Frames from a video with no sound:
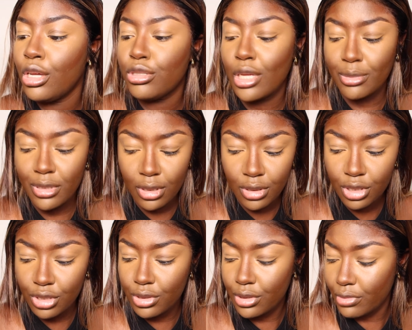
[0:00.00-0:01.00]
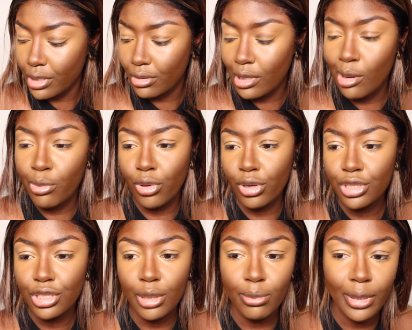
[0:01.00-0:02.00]
So I'm just gonna use a regular
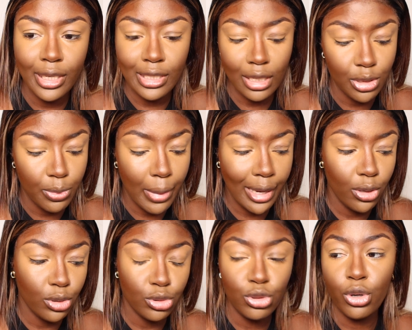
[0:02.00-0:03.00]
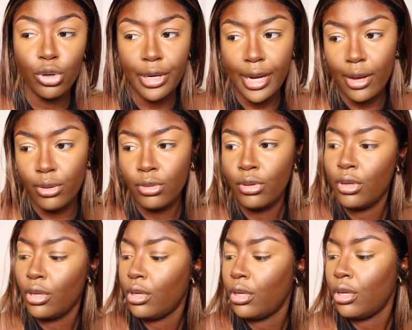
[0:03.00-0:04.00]
brush and blend out my contour now.
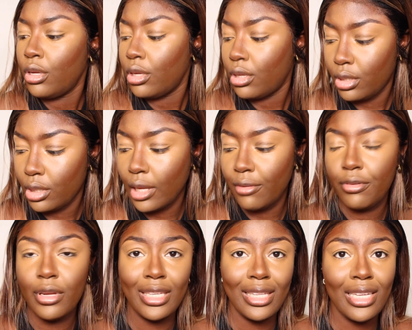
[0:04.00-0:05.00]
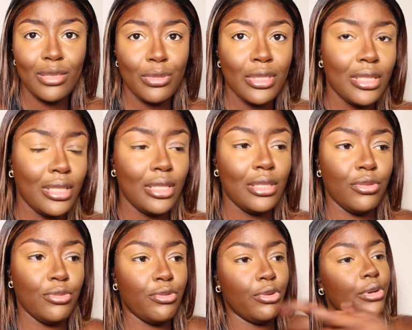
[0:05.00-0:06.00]
I feel like that's been
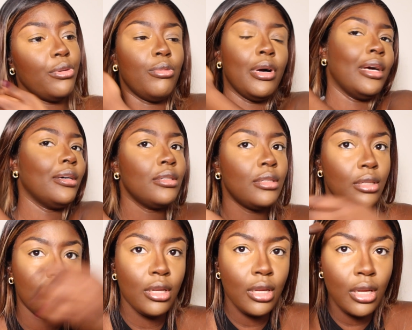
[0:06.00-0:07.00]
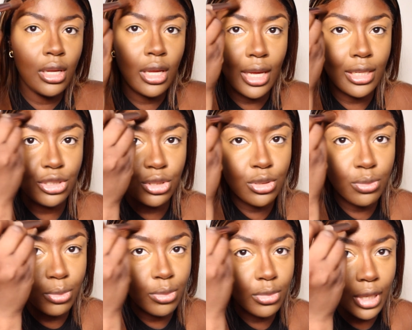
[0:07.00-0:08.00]
sitting for a while, and just
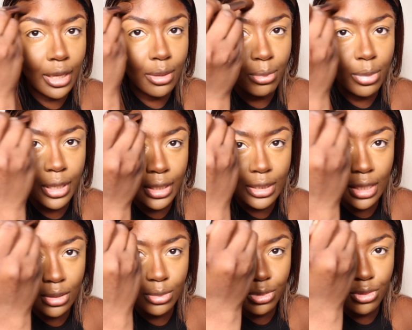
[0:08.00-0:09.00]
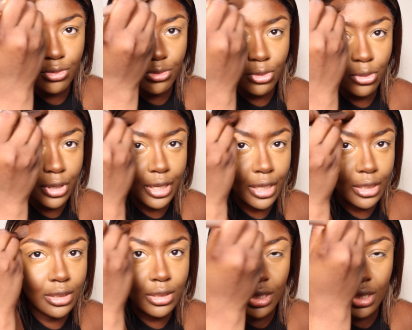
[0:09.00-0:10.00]
like blend out the
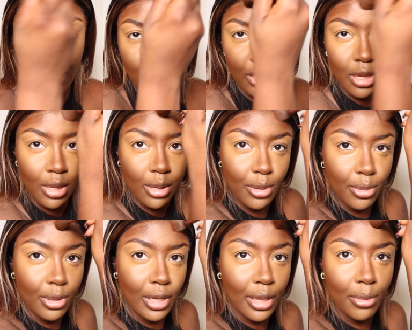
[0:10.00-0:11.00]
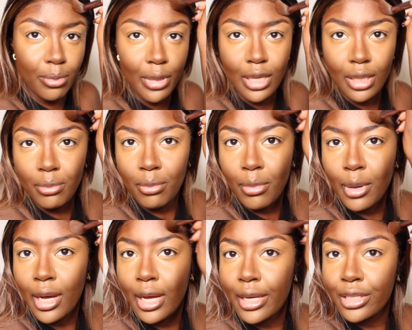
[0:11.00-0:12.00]
forehead, like make it
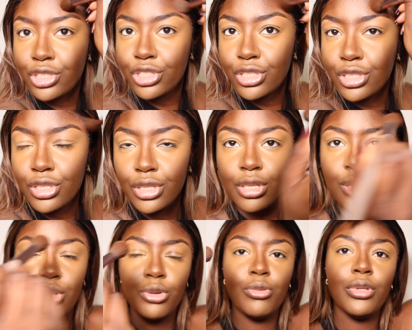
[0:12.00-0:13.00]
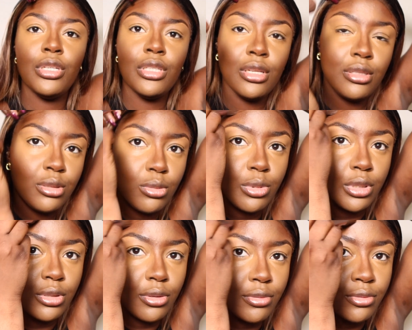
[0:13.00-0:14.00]
match. We need a little
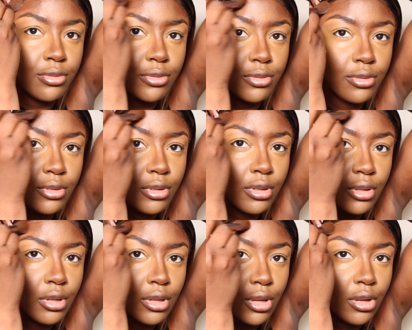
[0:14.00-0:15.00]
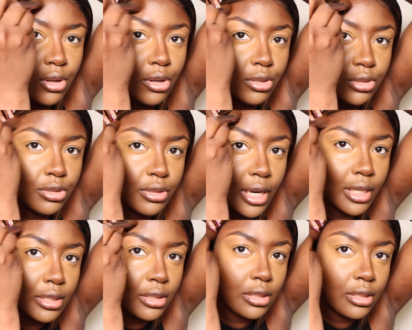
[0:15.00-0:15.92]
bit of contrast.